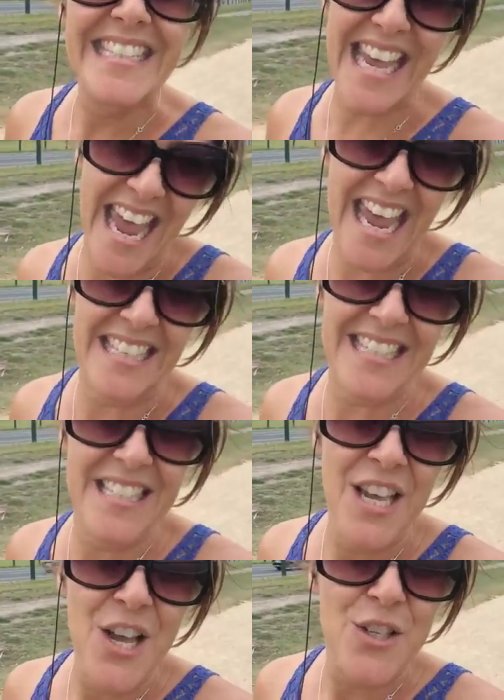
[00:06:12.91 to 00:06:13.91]

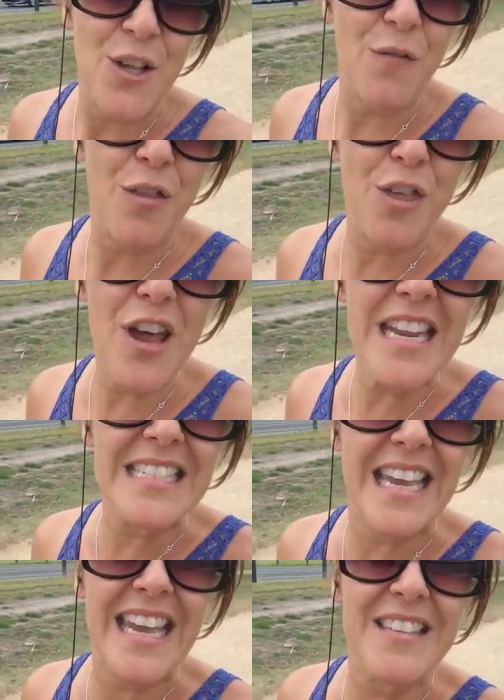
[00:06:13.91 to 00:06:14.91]
dance. So for 30
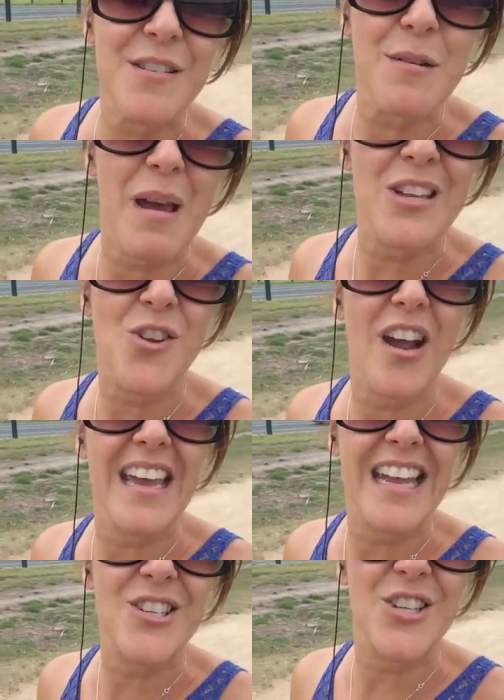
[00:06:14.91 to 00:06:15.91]
seconds, I'm going to make sure I
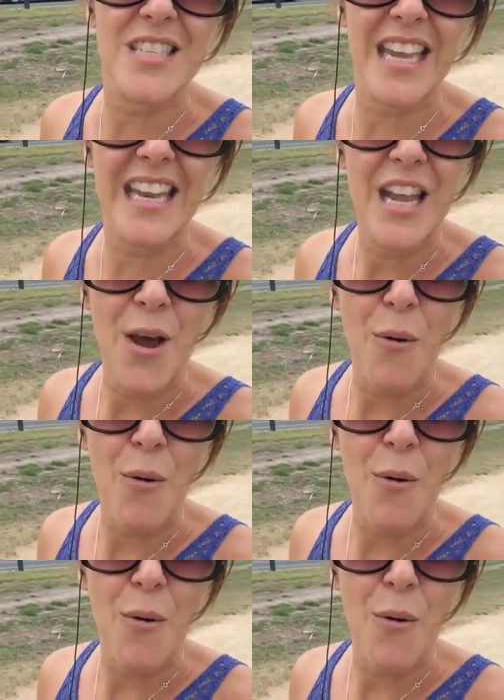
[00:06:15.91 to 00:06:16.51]
can actually see it.